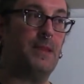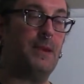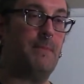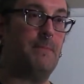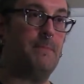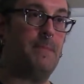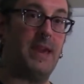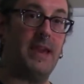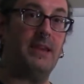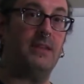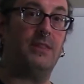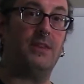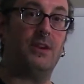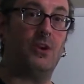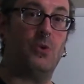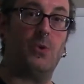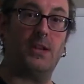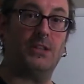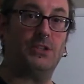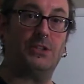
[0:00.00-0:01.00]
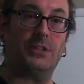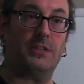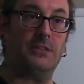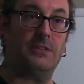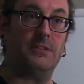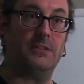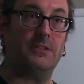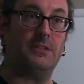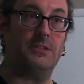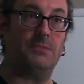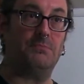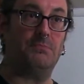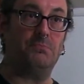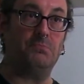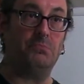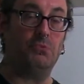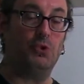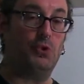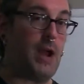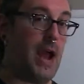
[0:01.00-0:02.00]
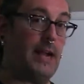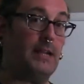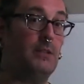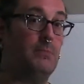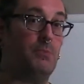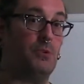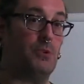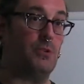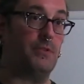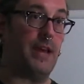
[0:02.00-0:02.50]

make the questions tractable.